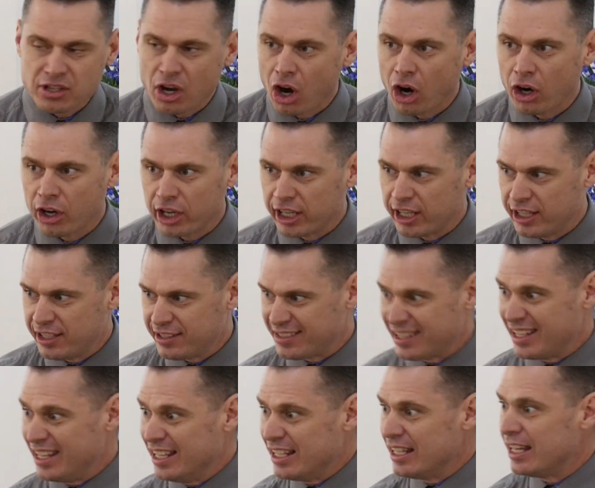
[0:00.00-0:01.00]
target is
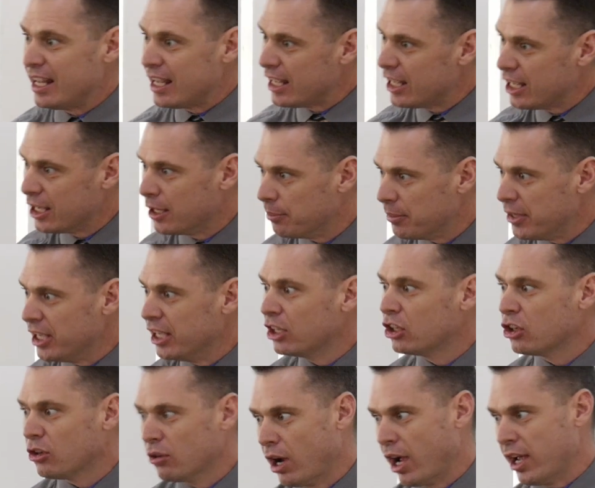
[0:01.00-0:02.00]
in Him, in
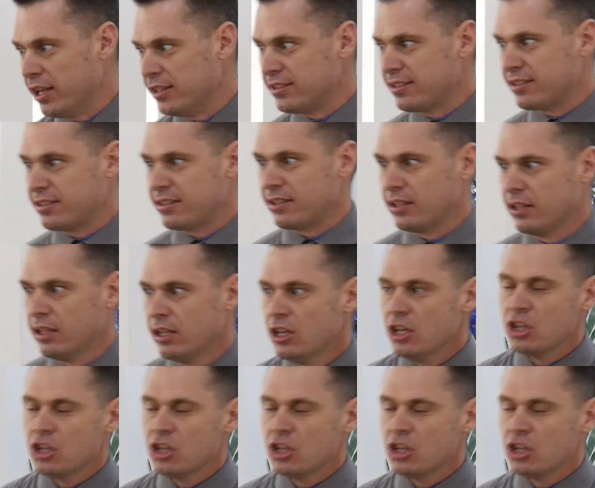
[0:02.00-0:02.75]
Christ.